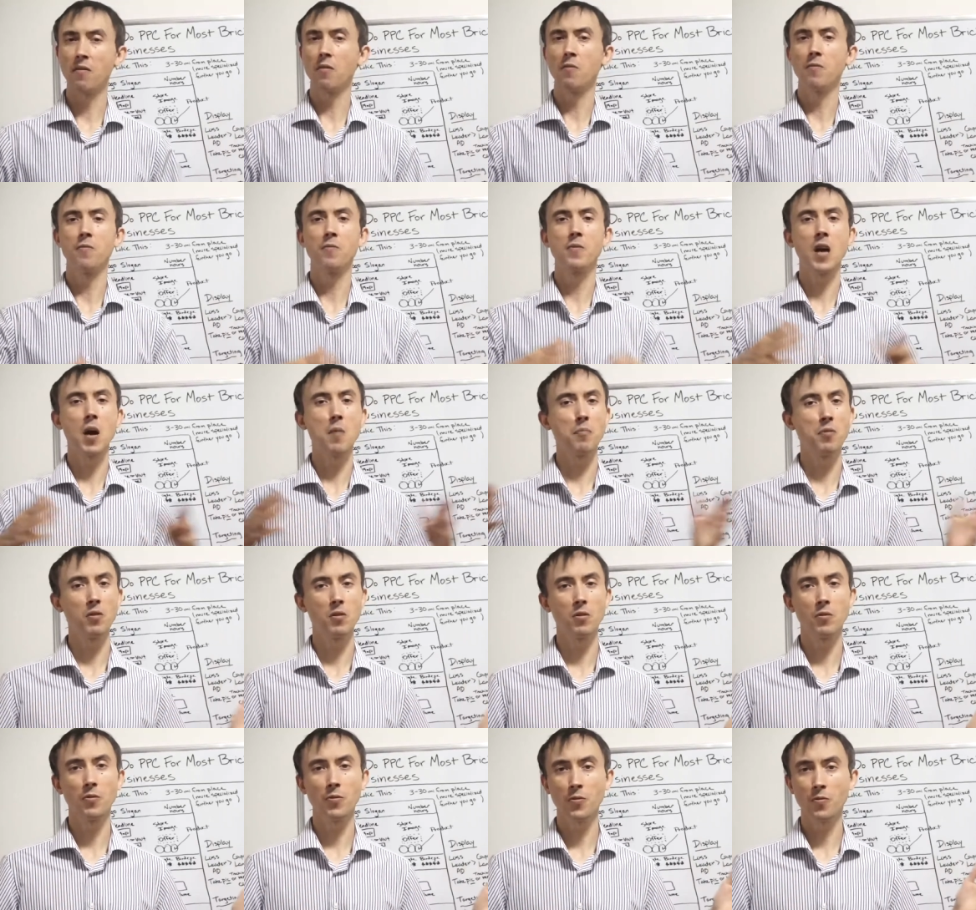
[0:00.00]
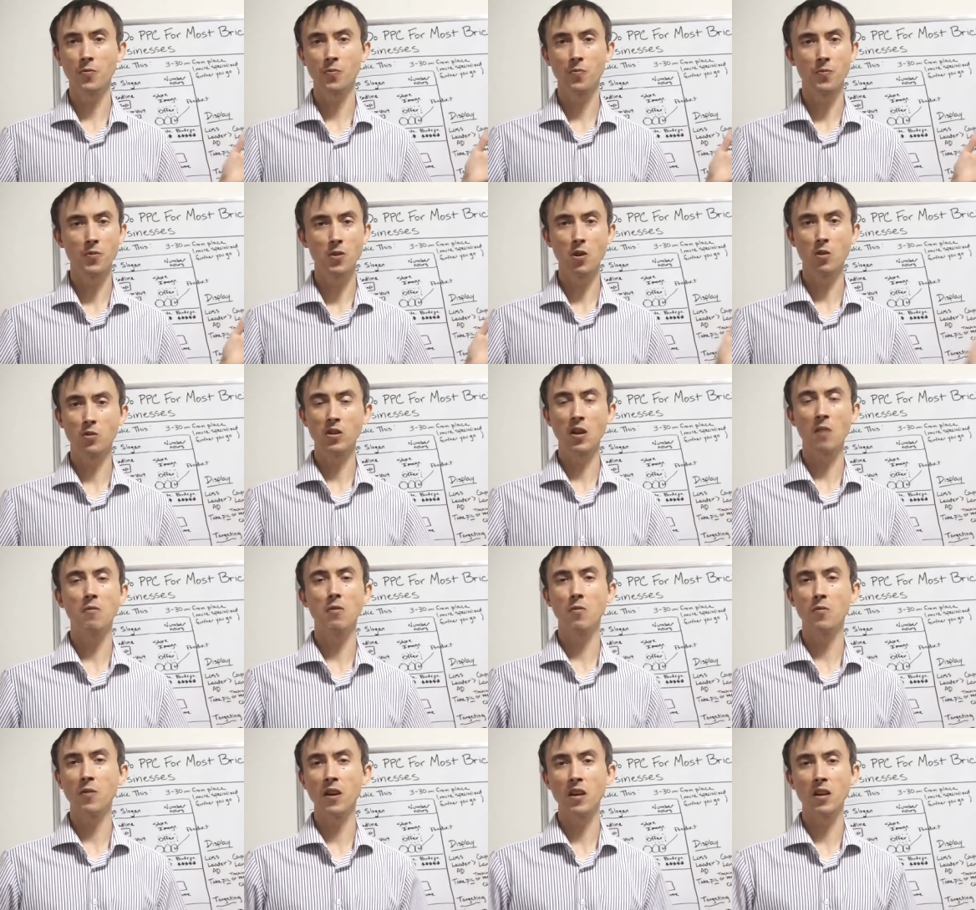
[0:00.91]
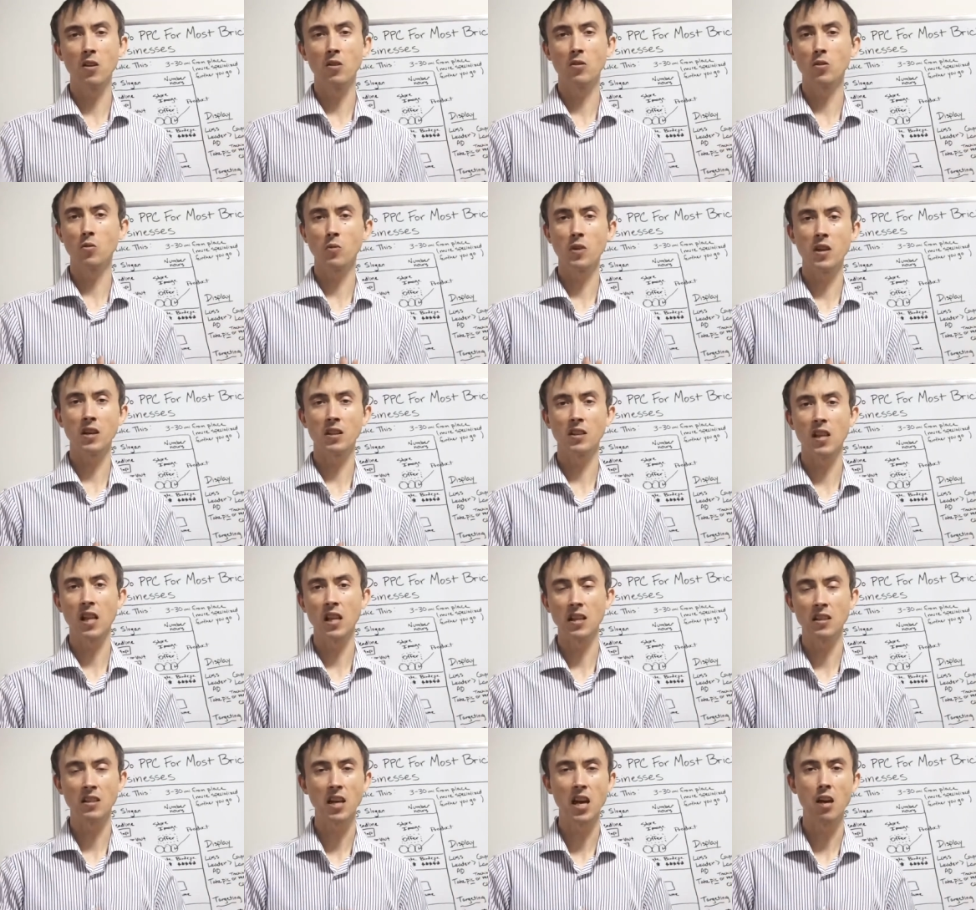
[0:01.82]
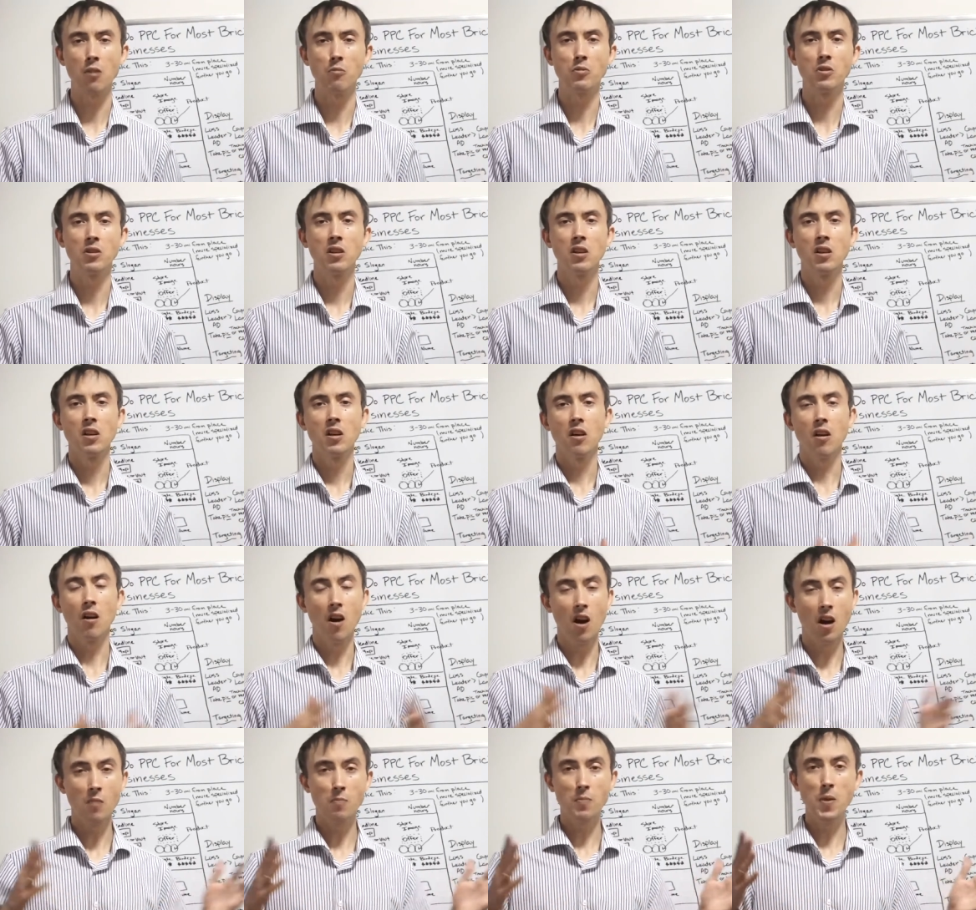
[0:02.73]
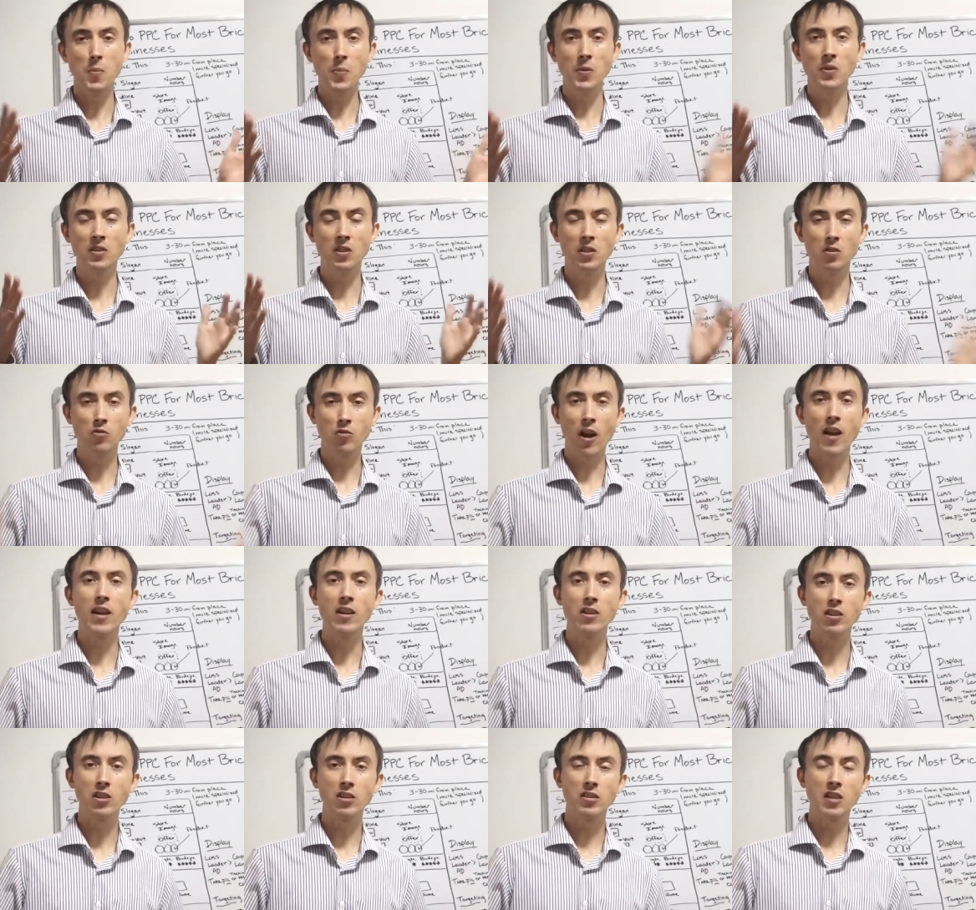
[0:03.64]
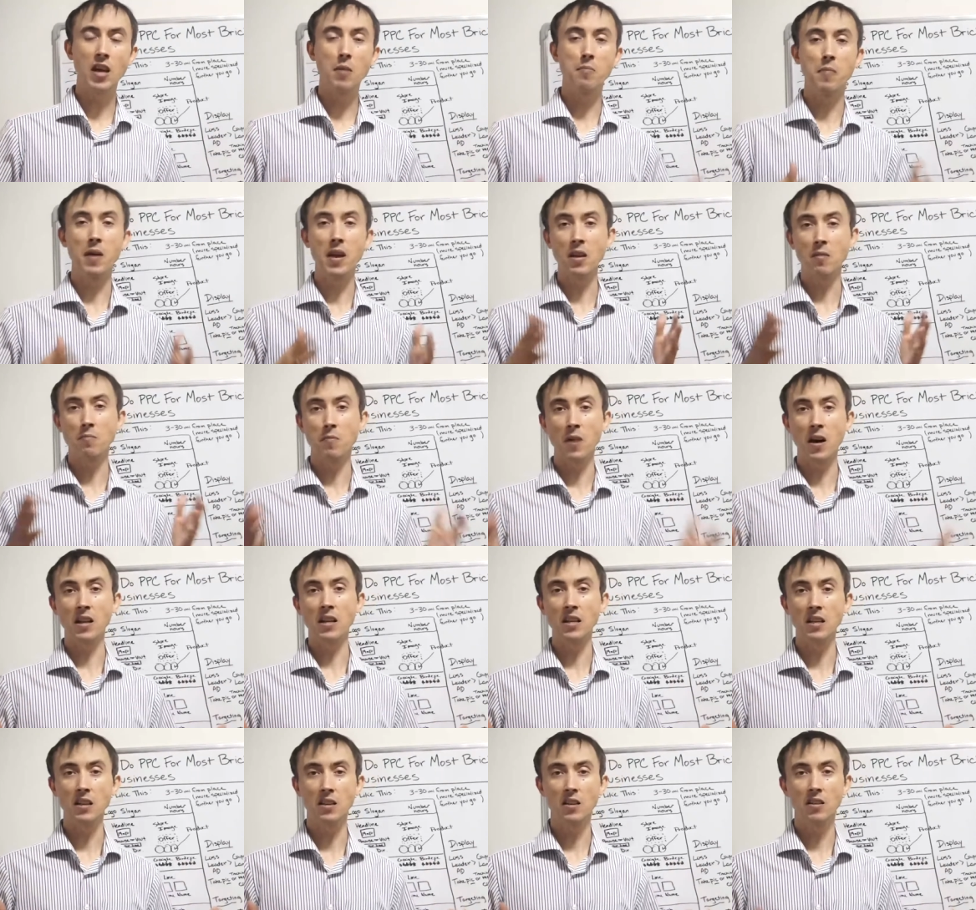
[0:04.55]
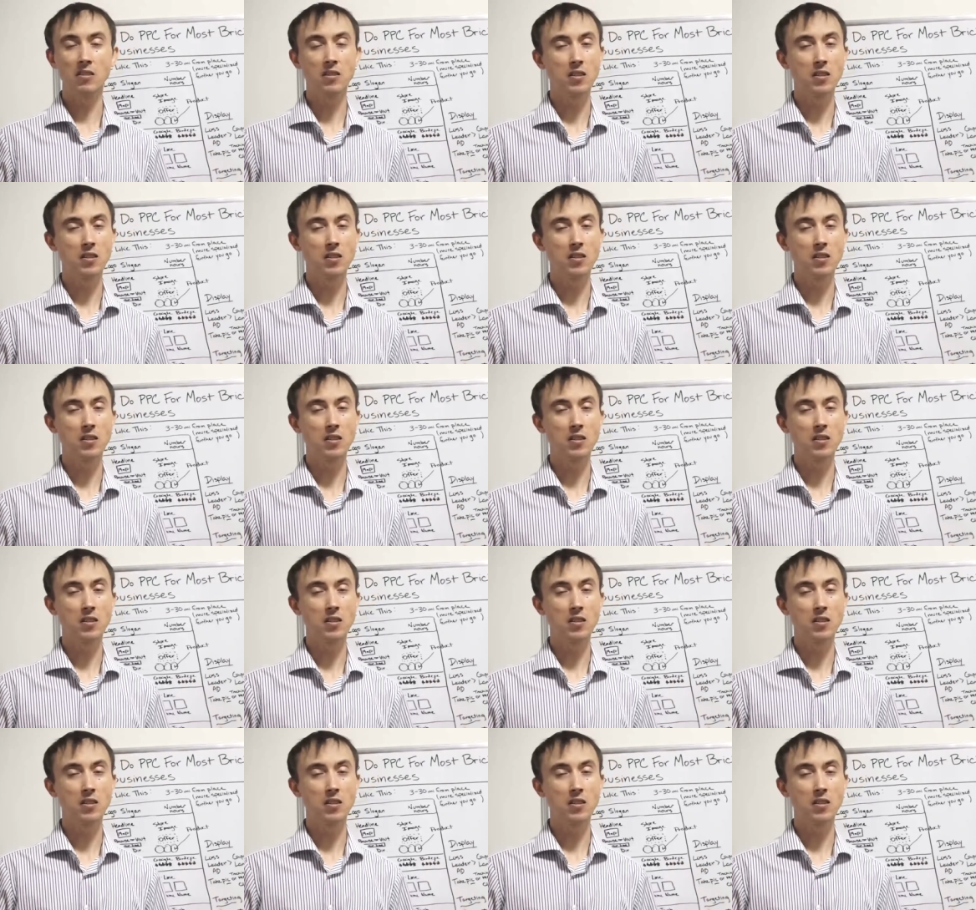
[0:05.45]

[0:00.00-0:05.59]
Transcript: I have a couple, several videos a week a lot of times on PPC strategies that make money.